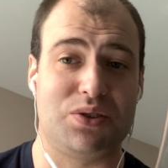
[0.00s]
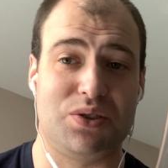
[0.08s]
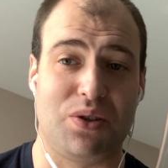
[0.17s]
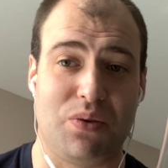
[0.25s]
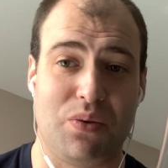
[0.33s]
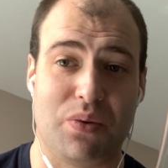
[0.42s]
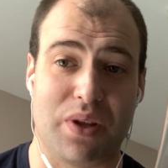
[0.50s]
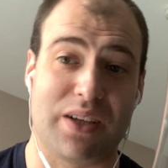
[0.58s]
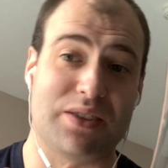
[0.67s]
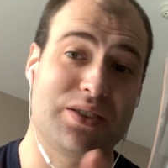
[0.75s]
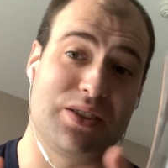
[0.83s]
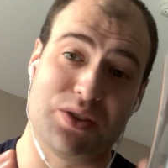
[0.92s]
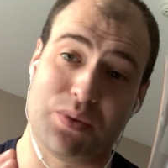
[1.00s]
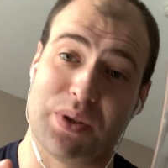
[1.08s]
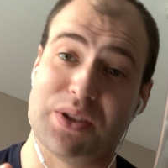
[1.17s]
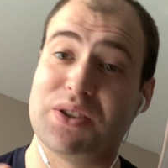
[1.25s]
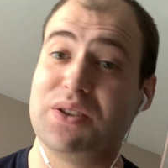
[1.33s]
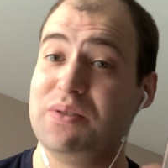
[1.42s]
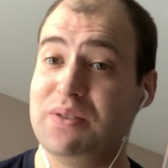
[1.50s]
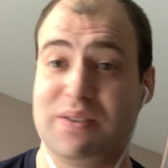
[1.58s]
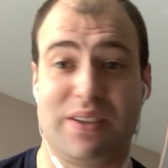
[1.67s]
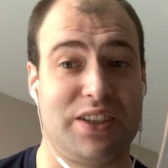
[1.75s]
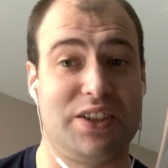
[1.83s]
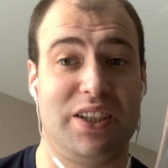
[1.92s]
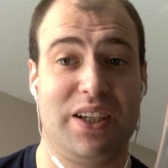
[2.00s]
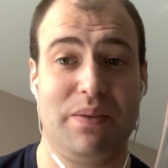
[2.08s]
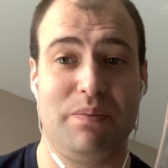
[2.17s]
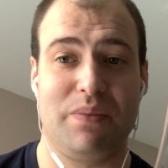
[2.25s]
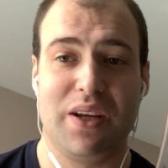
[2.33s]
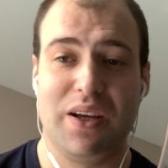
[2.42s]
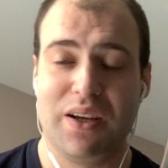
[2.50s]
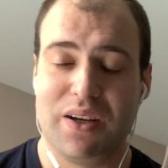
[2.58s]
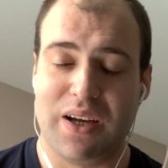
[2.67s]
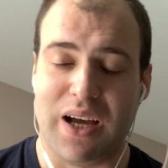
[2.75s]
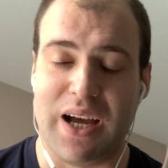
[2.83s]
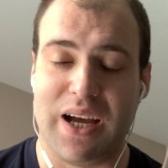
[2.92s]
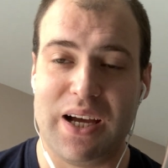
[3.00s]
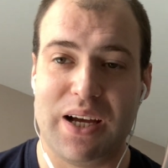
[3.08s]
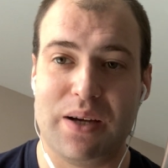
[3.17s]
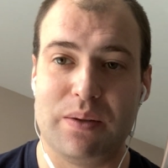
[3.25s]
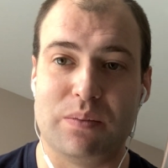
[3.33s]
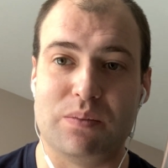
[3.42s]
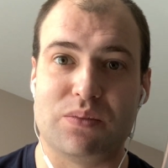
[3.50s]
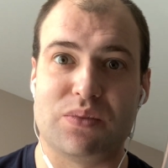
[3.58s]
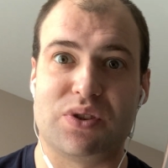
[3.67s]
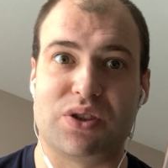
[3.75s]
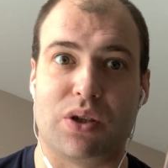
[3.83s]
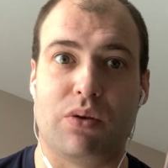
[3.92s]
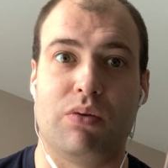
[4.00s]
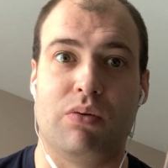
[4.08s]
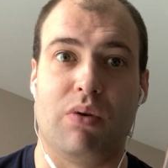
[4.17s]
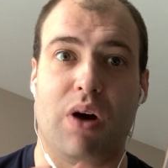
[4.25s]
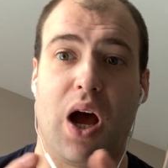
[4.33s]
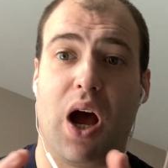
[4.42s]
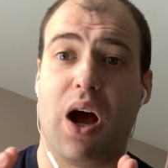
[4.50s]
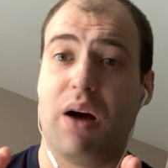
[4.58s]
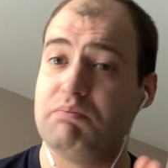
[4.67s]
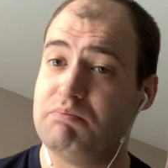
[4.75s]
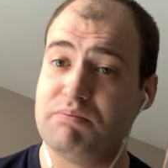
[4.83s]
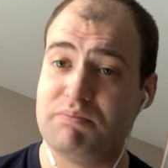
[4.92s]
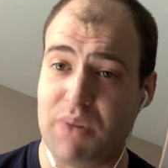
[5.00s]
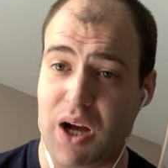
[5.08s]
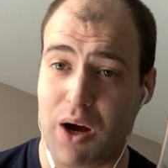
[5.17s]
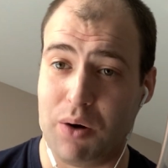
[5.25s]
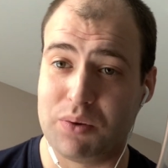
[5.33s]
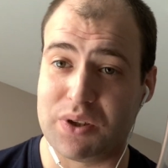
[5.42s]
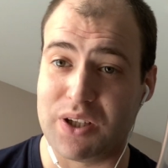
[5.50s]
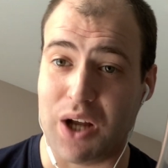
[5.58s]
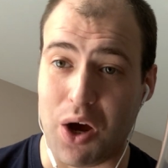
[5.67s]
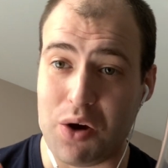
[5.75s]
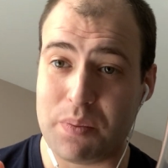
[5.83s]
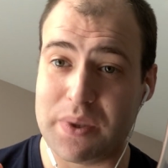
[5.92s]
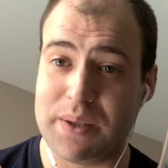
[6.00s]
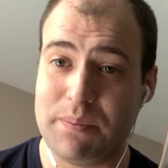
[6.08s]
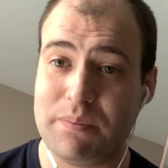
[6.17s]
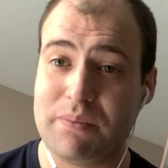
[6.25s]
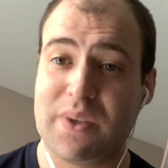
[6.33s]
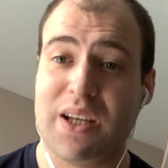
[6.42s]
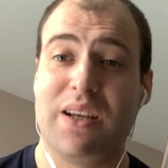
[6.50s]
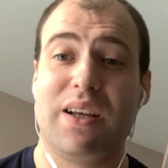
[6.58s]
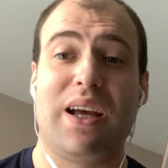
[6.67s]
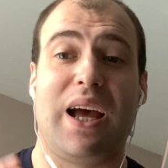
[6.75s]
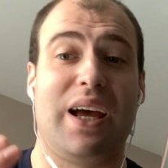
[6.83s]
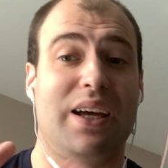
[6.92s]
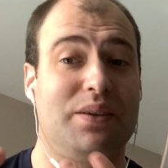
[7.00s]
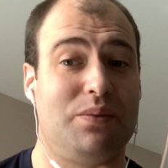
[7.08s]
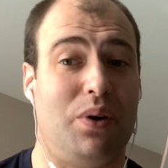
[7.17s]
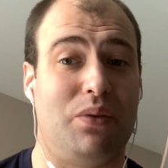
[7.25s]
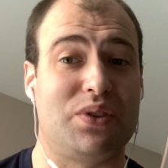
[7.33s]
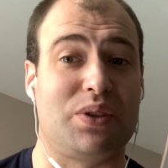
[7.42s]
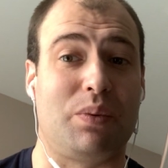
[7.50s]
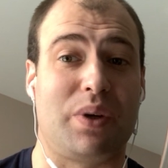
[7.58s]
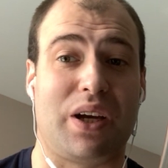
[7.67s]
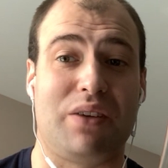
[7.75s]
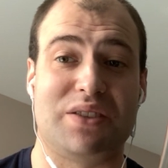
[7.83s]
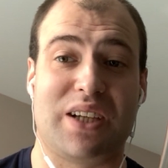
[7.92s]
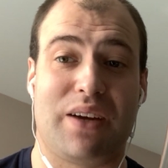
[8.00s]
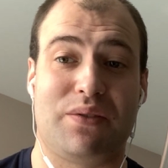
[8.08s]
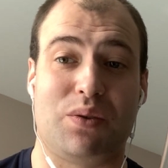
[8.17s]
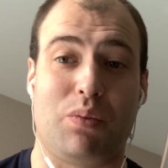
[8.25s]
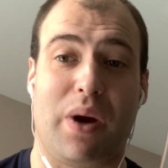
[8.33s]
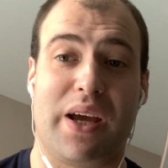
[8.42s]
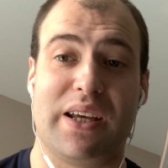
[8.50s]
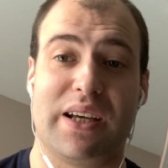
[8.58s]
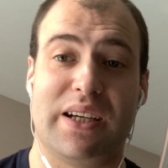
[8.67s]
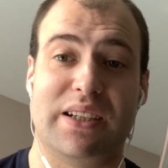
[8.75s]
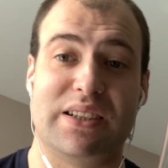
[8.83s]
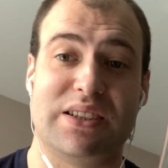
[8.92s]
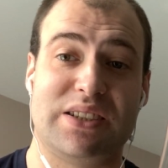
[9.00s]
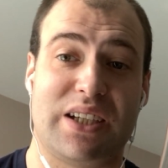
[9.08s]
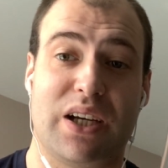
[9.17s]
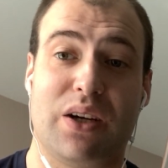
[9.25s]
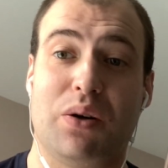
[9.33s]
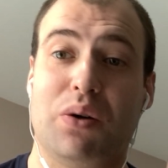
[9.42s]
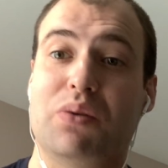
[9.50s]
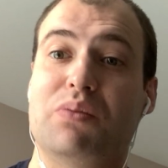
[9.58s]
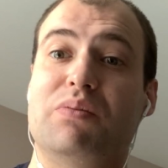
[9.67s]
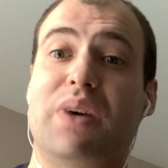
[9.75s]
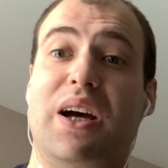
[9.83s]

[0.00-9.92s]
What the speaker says: 2022, this year, to hold an opening. Obviously we're going to have to wait until